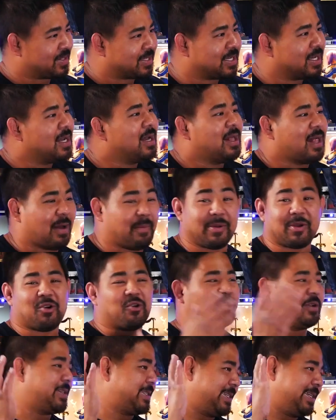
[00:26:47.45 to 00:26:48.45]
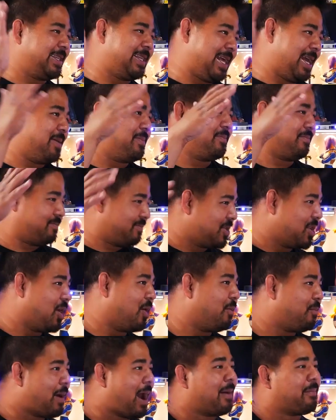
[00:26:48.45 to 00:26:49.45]
Yeah, I'd be cool to see them,
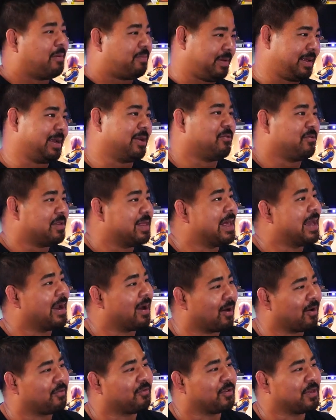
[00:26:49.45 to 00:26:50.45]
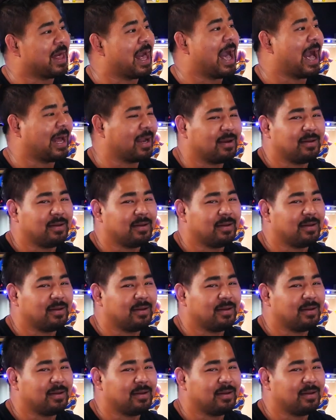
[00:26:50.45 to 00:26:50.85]
pop up here and there for that.